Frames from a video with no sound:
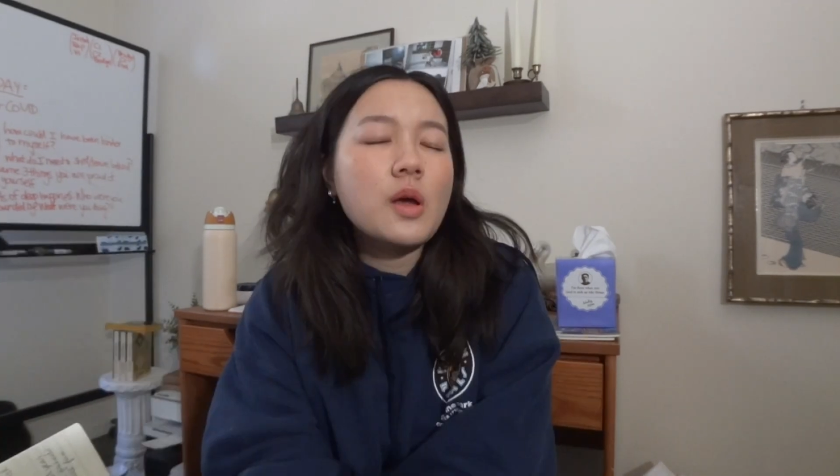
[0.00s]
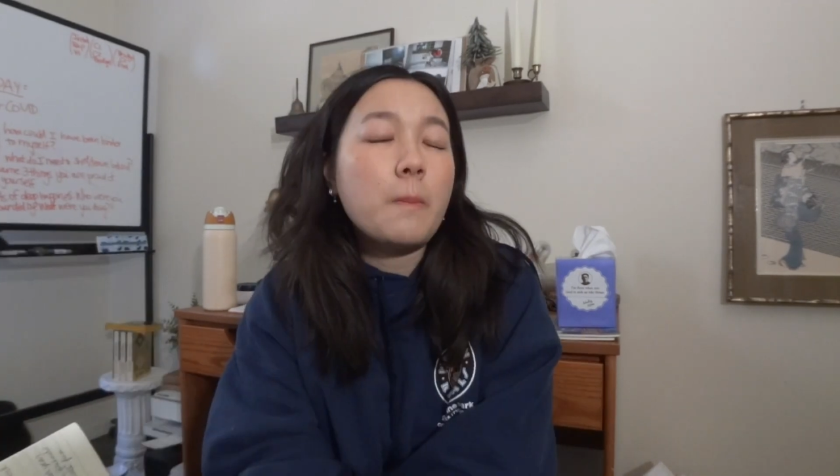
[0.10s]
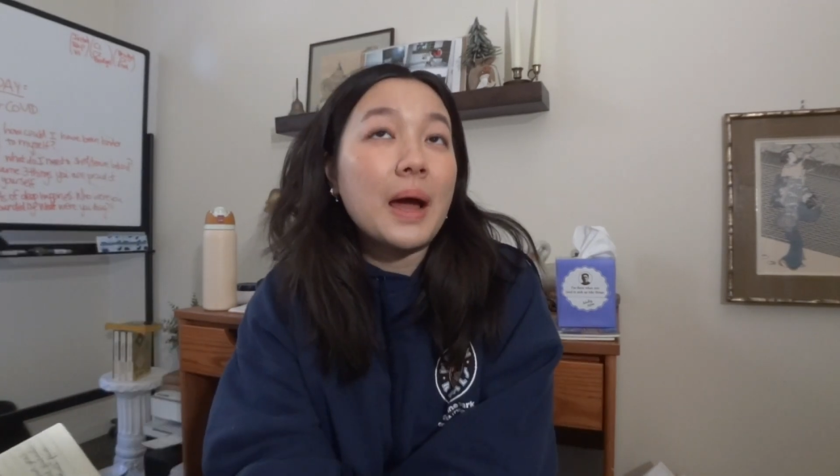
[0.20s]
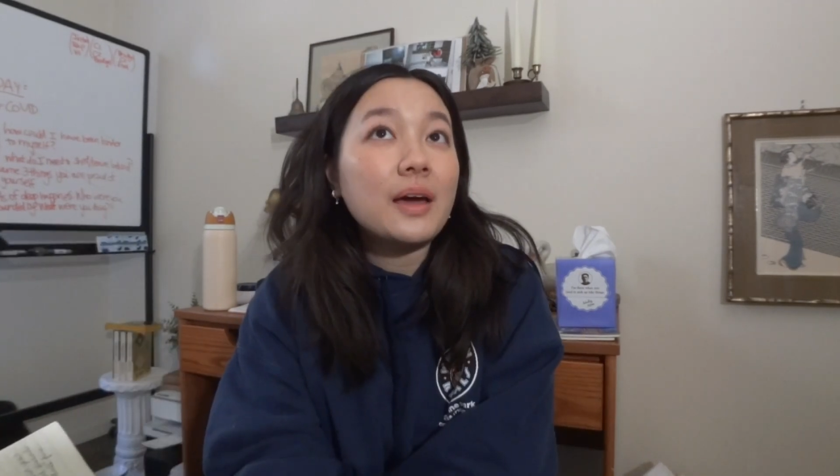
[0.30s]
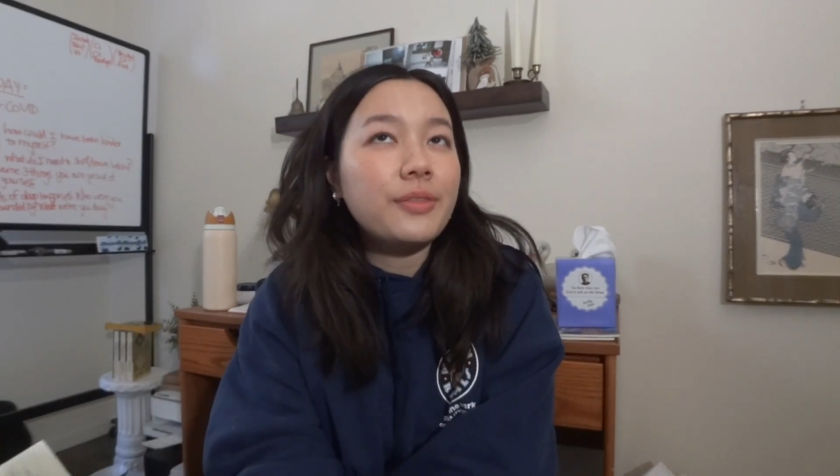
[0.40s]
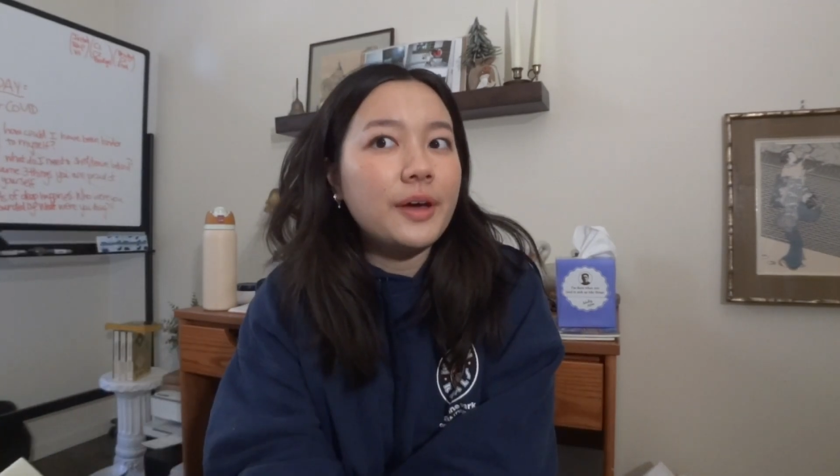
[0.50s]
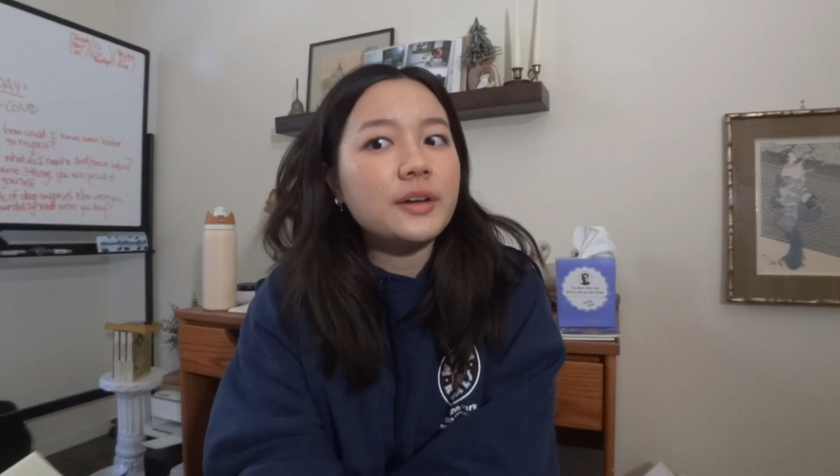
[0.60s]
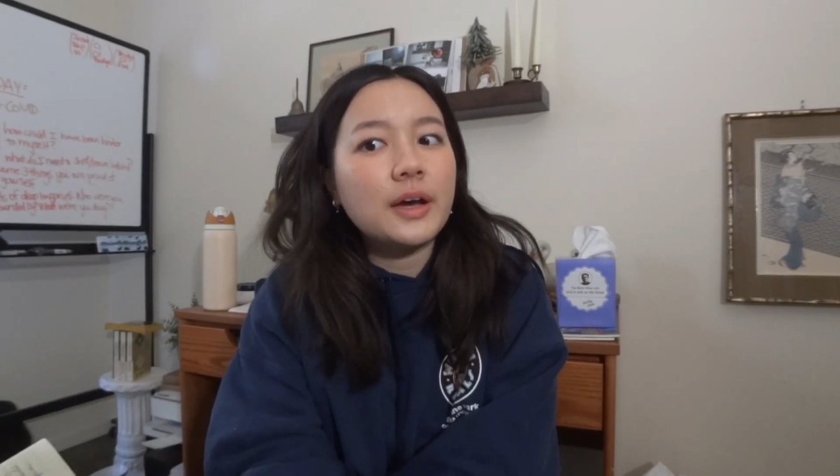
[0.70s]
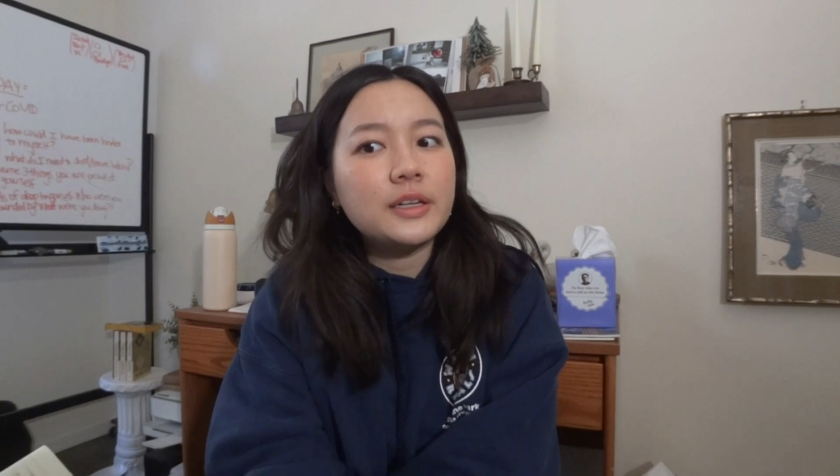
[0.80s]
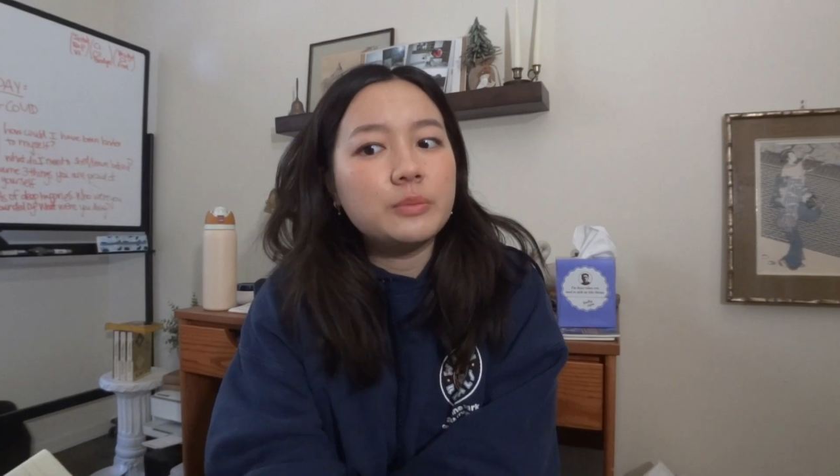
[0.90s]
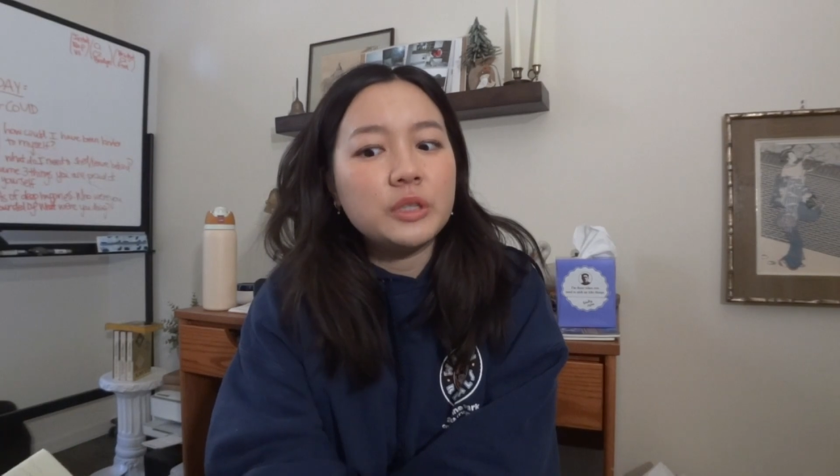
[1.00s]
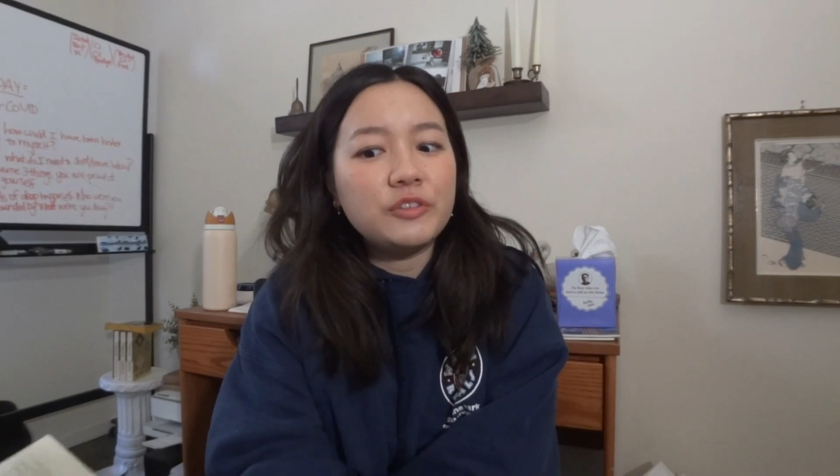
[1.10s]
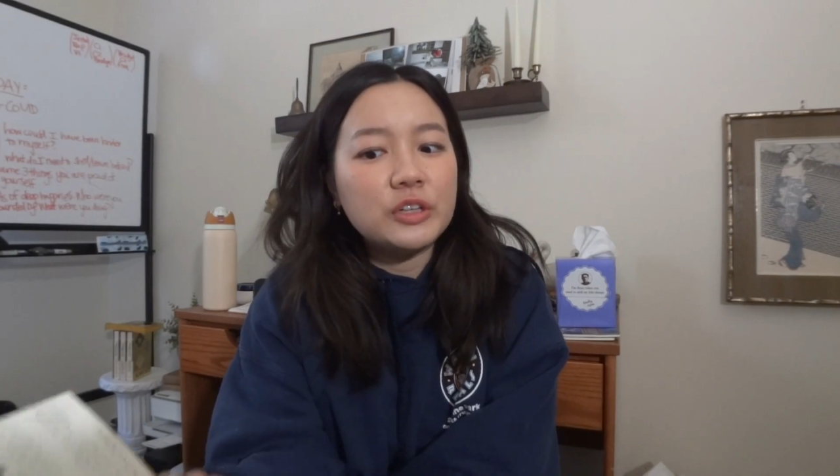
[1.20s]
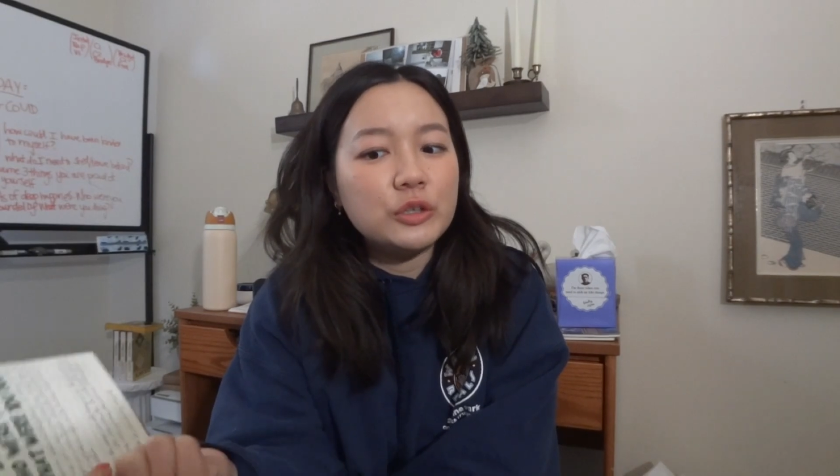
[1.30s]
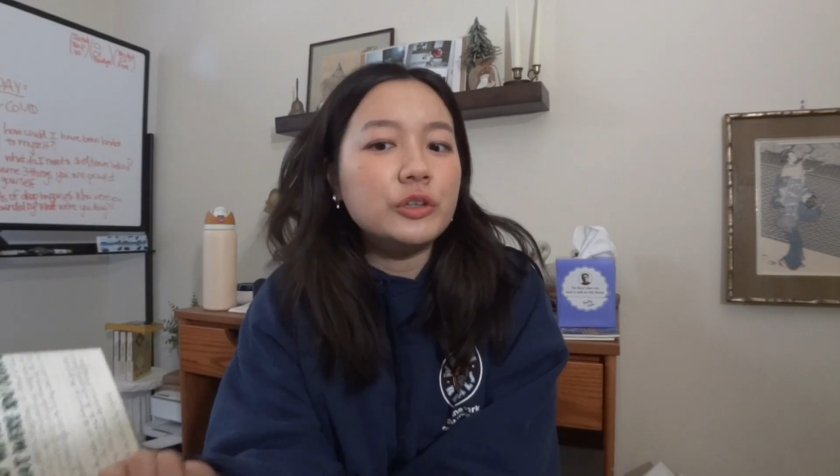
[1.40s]
Back then, I didn't believe
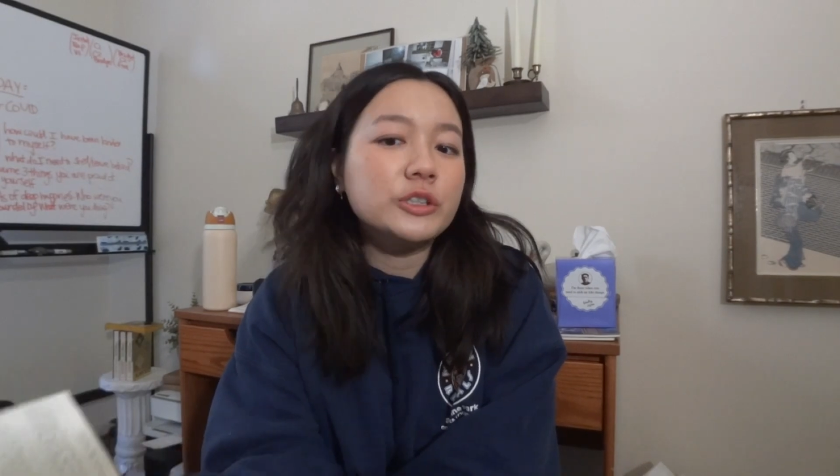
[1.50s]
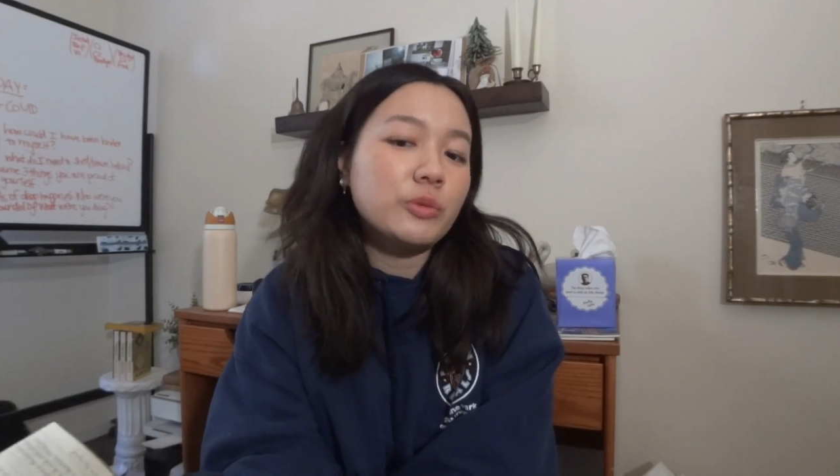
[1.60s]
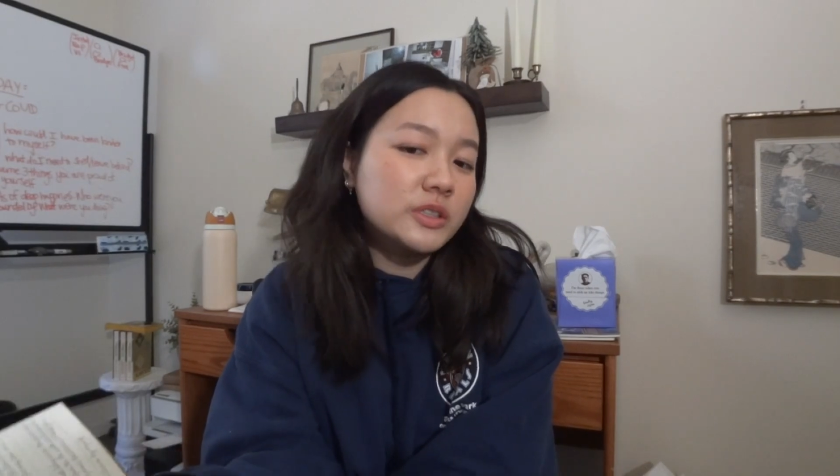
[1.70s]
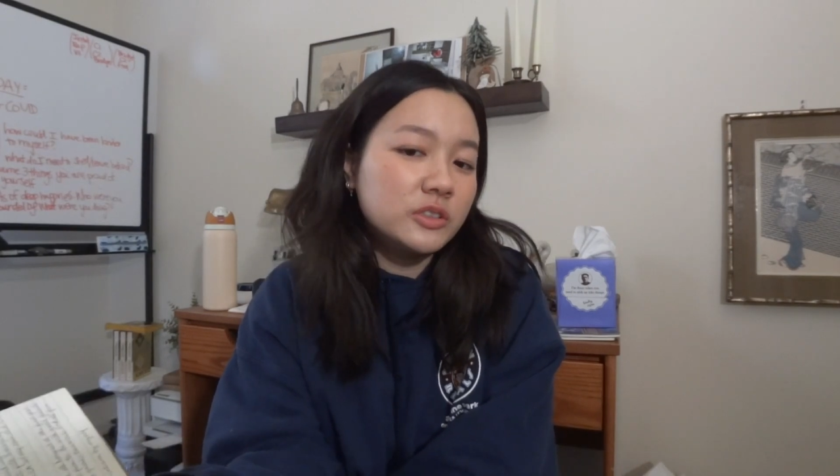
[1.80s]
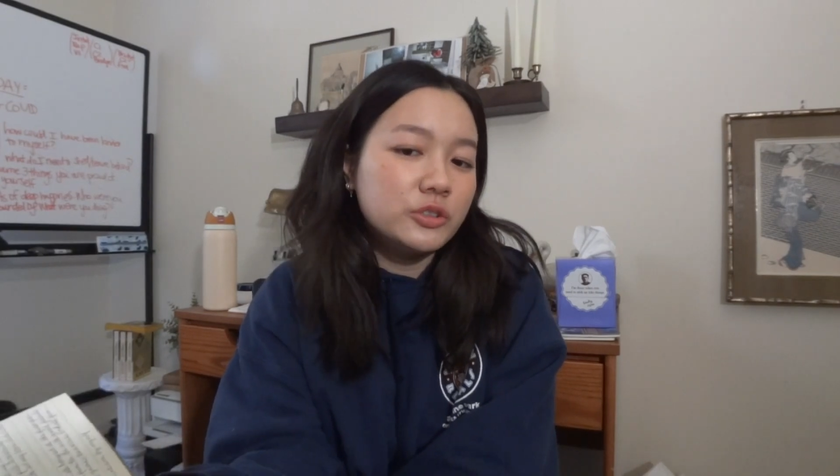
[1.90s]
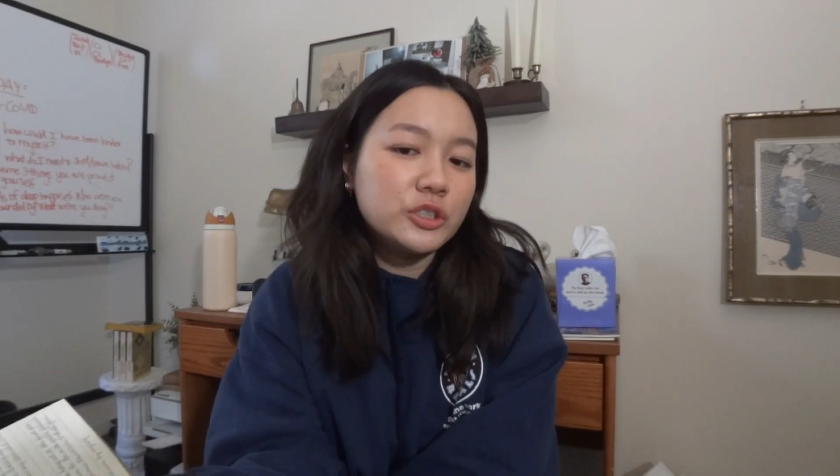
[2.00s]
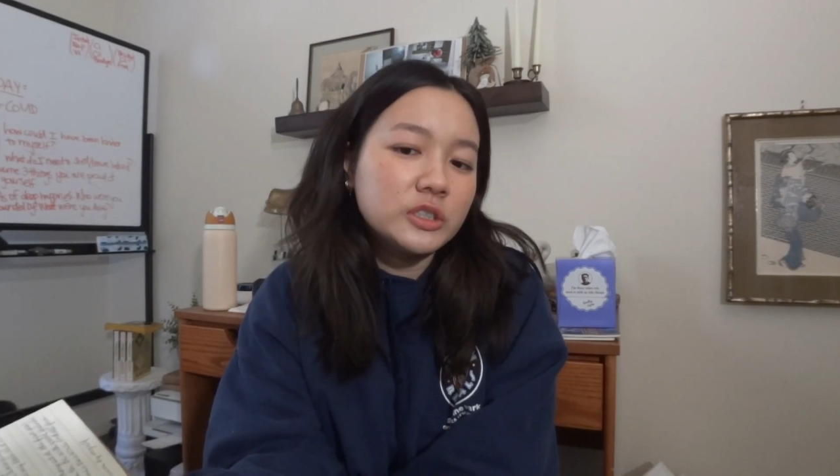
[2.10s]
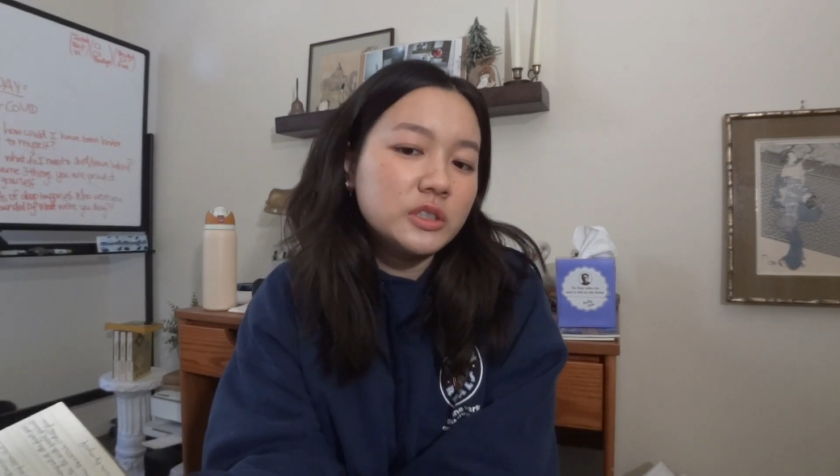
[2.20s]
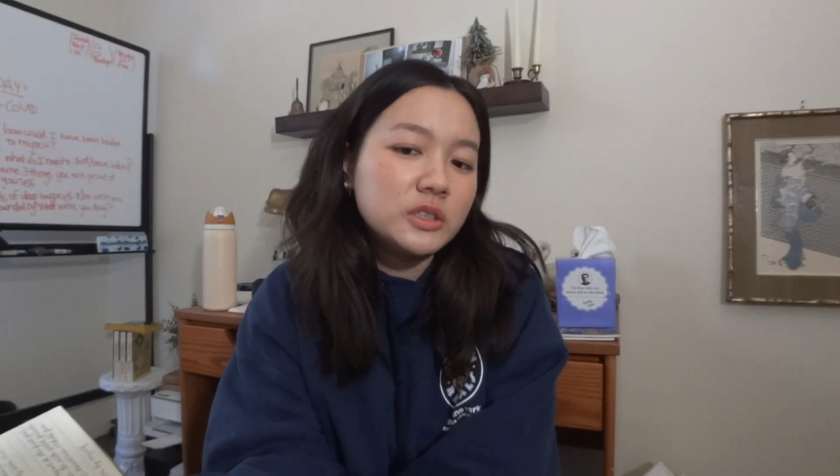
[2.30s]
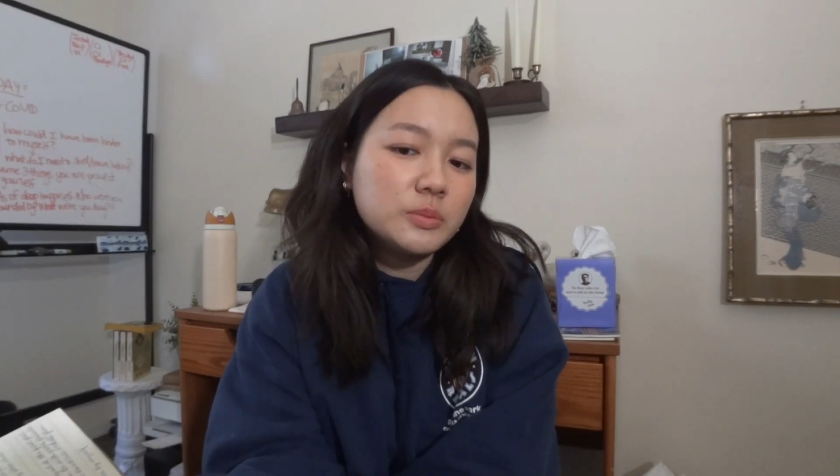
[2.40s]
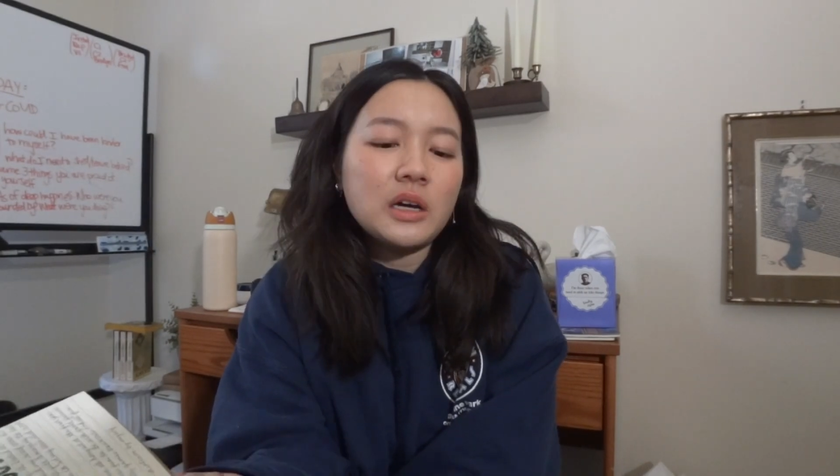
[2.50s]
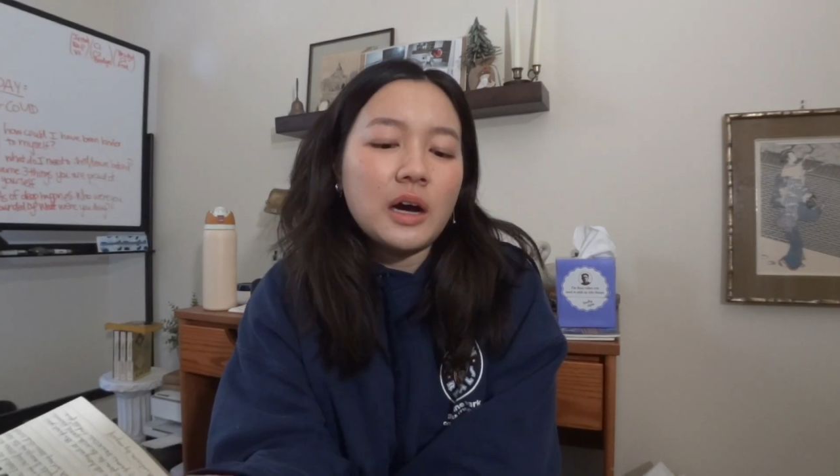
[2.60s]
in New Year's resolutions.